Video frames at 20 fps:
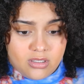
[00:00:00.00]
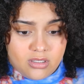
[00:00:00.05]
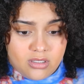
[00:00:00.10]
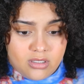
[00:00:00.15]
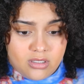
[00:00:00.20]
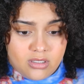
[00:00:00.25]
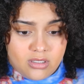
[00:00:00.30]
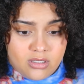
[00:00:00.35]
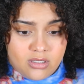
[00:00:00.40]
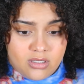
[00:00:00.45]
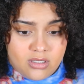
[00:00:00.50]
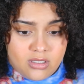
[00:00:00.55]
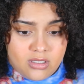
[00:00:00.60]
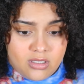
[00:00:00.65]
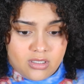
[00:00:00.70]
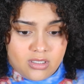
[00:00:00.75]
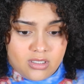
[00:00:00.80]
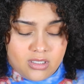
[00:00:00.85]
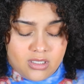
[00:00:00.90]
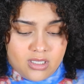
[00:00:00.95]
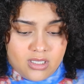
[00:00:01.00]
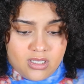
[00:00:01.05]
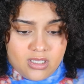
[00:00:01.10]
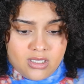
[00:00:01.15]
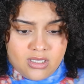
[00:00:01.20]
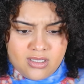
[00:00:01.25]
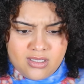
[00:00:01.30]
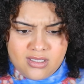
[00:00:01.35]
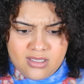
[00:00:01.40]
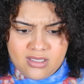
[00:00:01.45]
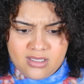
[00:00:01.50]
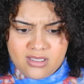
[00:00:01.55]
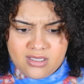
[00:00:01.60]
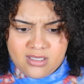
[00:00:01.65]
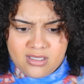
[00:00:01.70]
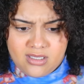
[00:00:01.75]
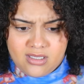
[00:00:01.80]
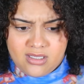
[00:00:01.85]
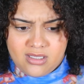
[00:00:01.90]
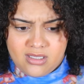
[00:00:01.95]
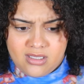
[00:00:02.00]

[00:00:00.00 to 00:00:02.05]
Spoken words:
Nobody speaks.